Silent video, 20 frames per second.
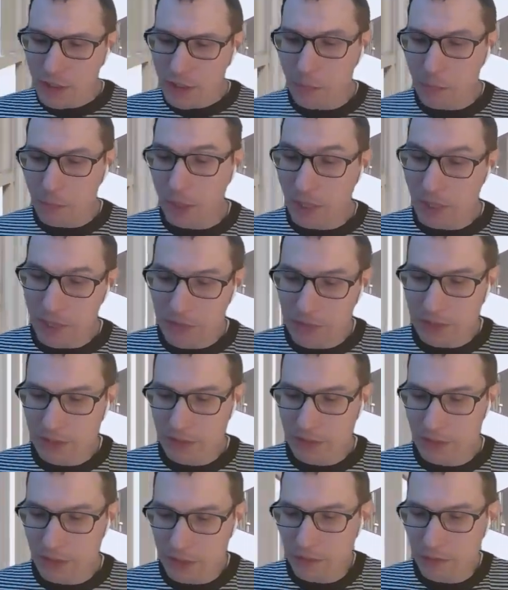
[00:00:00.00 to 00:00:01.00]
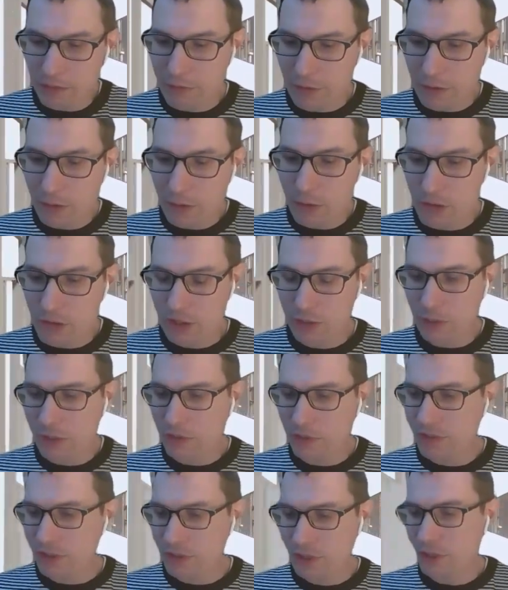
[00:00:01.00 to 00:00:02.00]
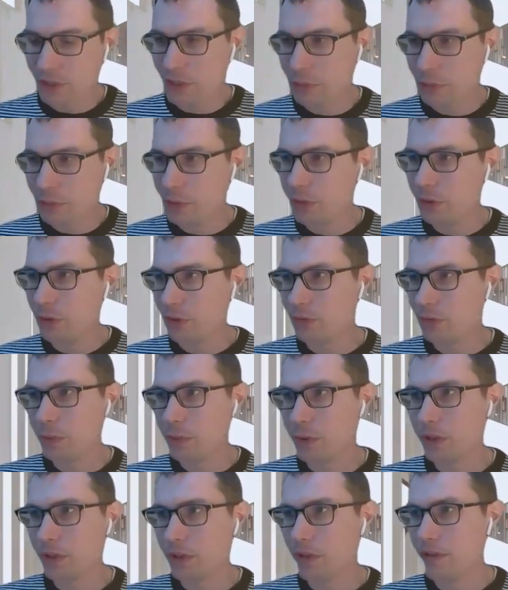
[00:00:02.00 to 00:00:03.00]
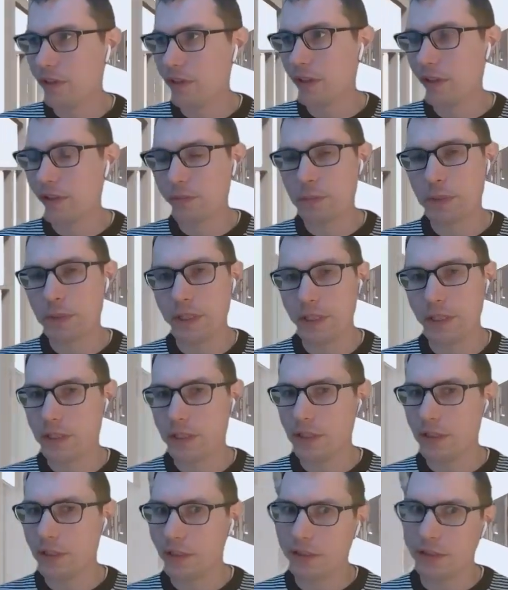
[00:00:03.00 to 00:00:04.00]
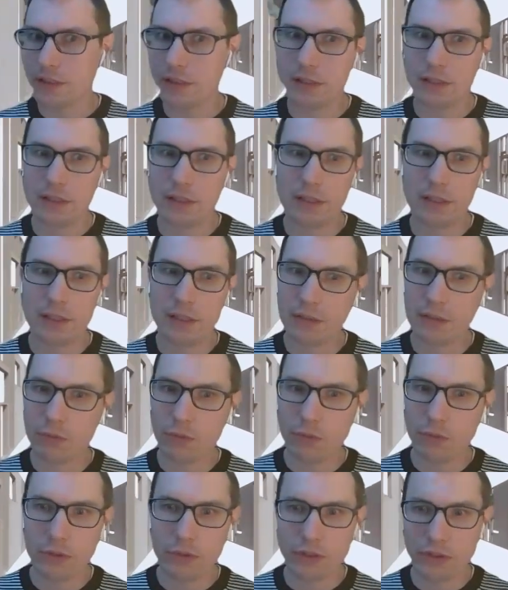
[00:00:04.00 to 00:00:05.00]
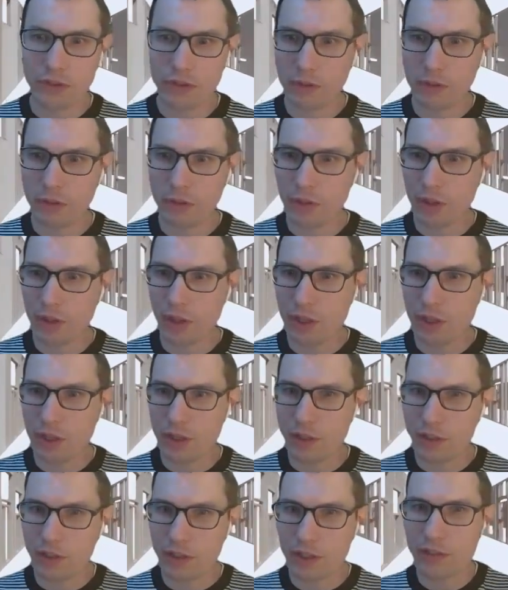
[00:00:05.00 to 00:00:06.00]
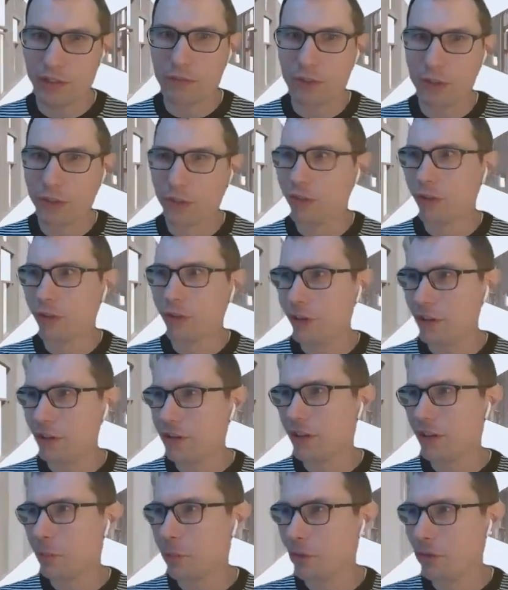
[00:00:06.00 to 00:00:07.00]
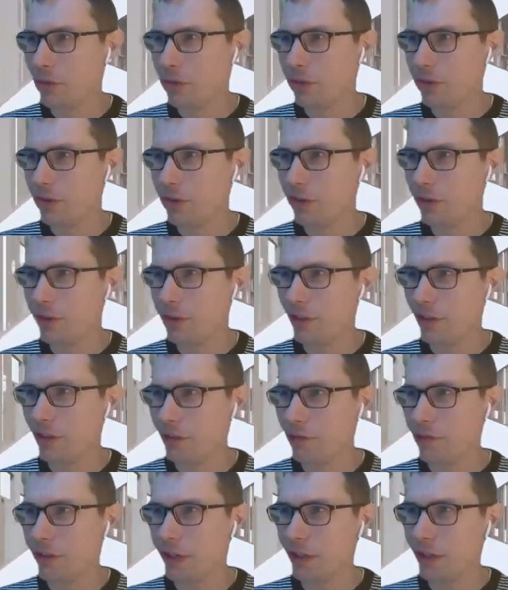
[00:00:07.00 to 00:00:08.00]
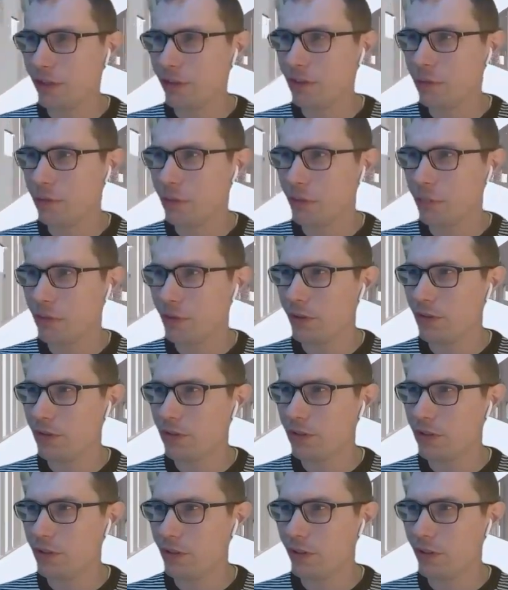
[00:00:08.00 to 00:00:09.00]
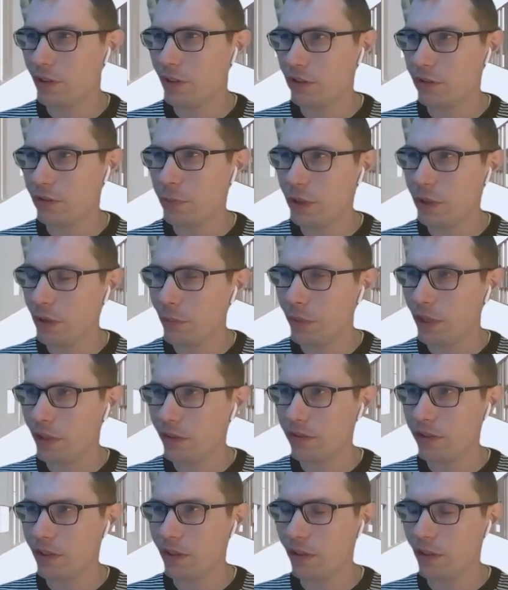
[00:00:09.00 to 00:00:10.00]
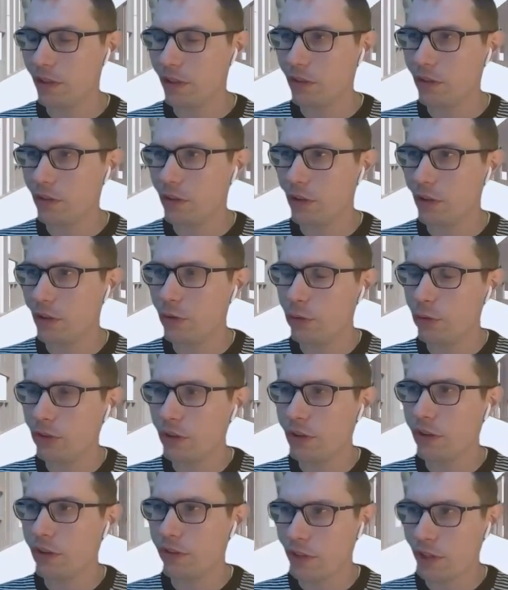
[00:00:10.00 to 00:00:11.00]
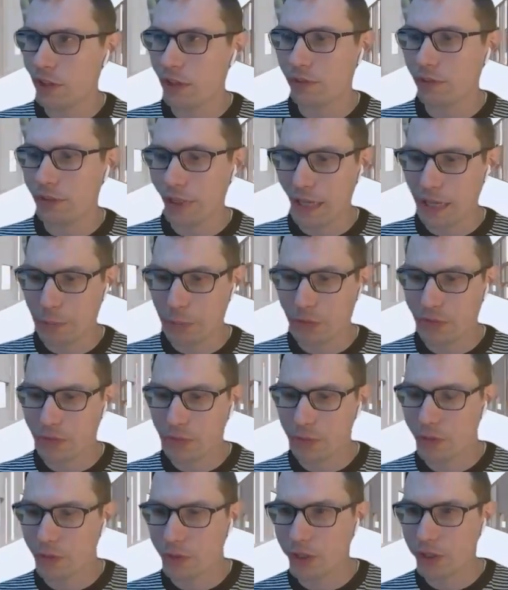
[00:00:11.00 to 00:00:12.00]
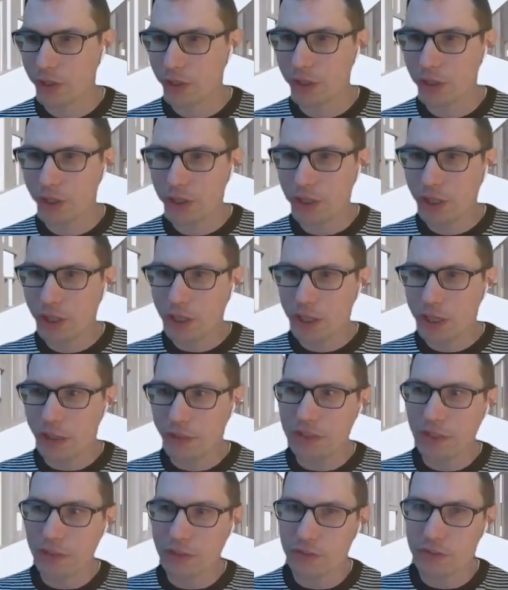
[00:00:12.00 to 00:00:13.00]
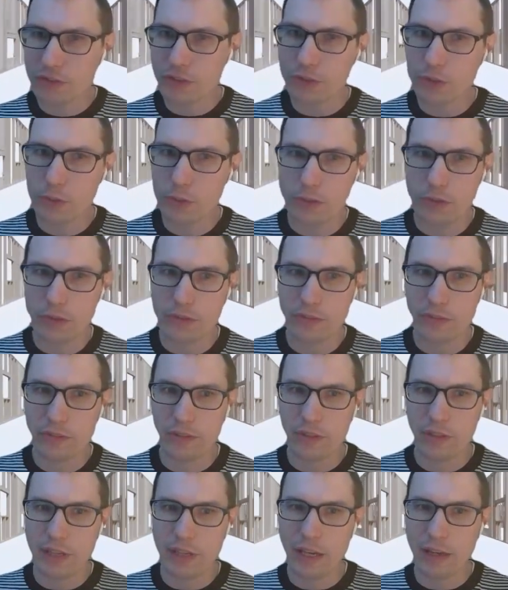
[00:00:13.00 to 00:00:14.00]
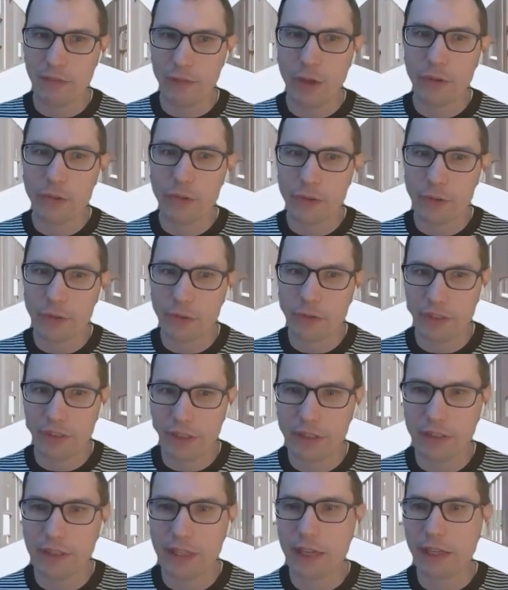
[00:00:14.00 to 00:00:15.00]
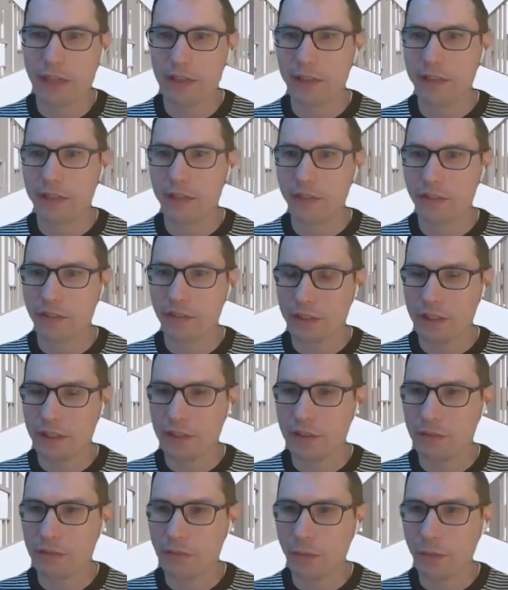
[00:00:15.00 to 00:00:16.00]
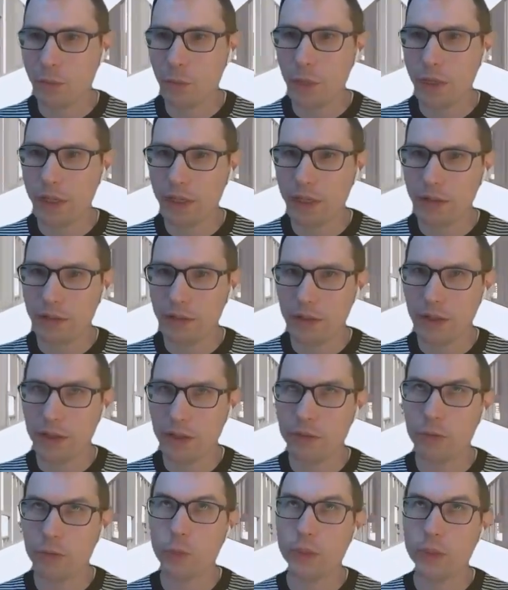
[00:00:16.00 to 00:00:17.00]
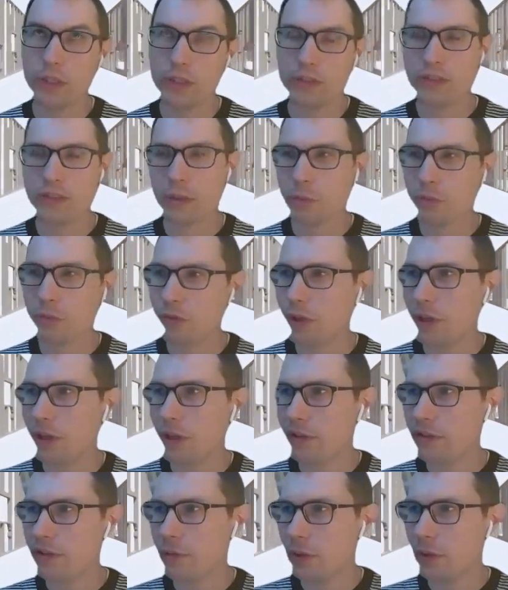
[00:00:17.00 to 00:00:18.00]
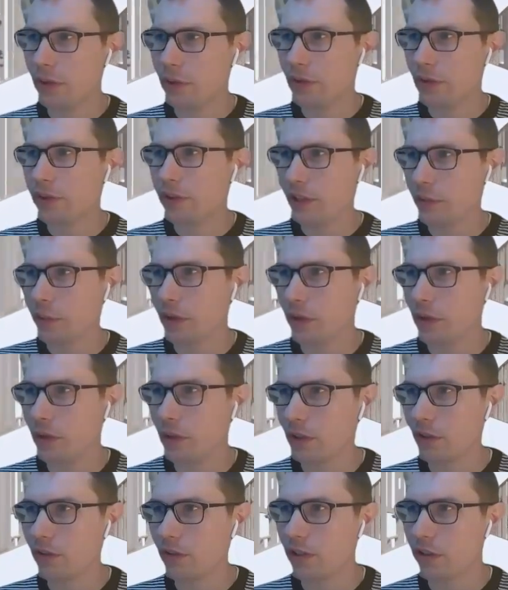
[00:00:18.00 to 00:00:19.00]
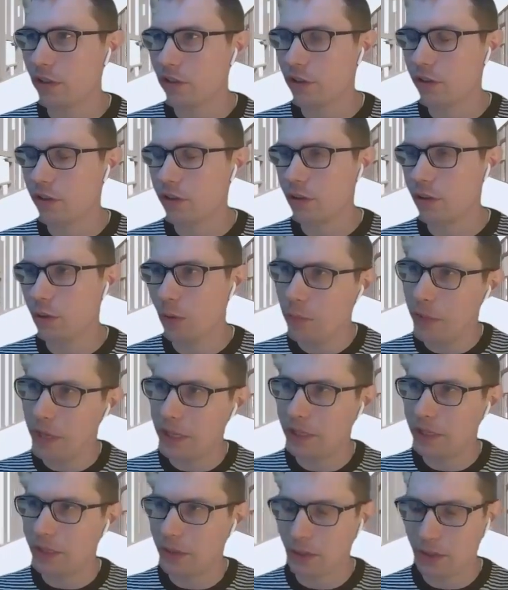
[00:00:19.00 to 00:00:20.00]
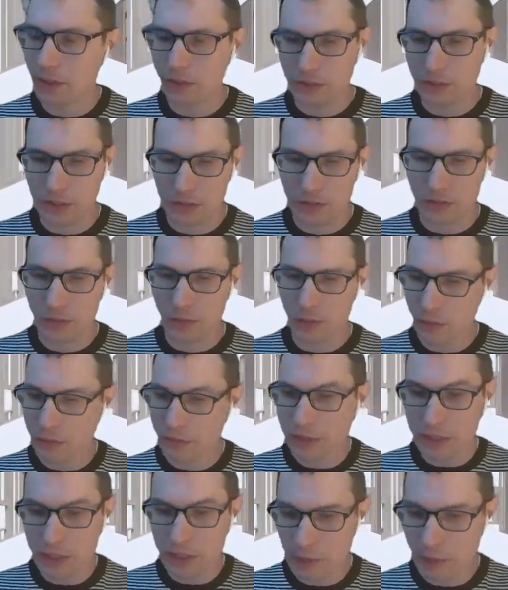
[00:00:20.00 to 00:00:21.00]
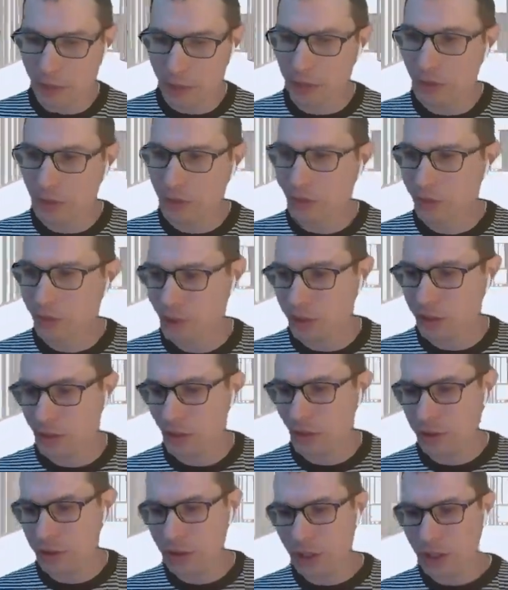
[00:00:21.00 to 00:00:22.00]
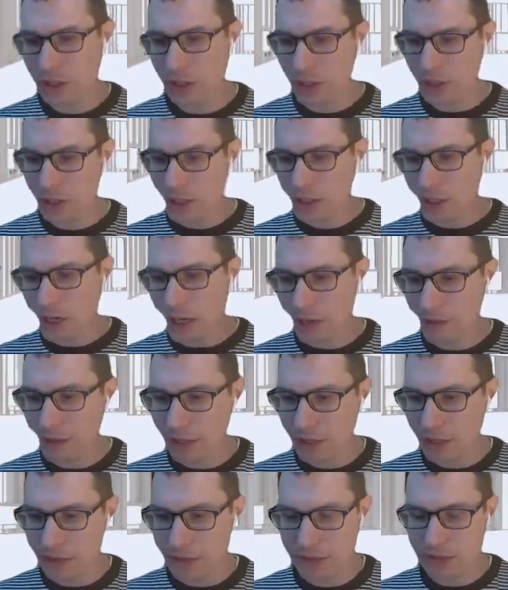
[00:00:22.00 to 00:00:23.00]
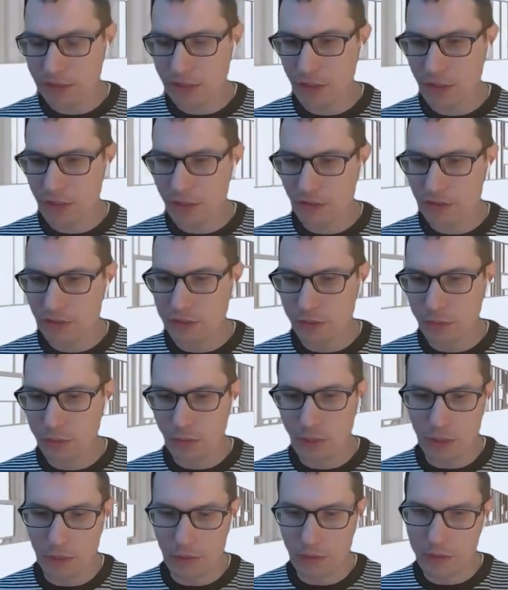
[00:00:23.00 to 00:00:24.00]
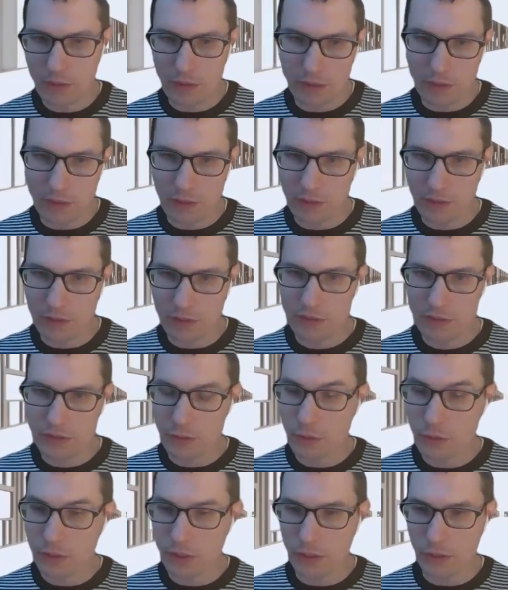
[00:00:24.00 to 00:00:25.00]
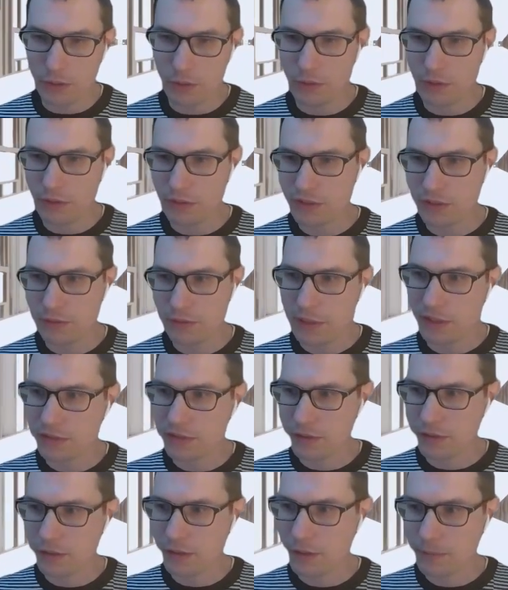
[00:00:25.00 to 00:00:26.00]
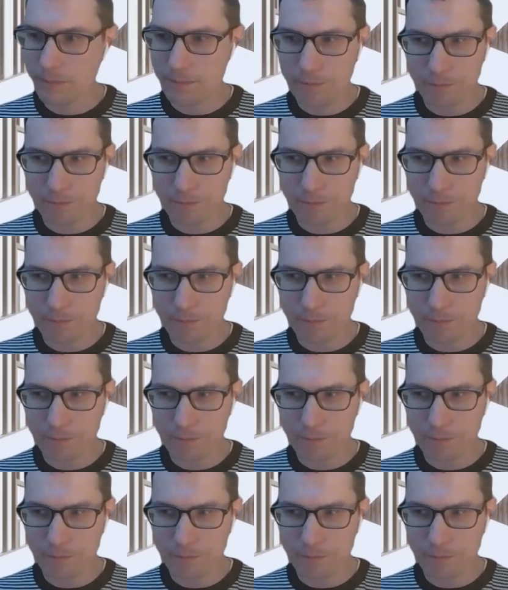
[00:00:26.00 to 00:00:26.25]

but I think the fellowship as a kind of communal experience has been such a kind of luxurious opportunity as a faculty member to experiment and use it as a kind of a laboratory. I think the students have also seen that as a kind of way it has reconceptualized the way they think about architecture, or making architecture, or thinking about architecture. I've had discussions throughout the studio this semester,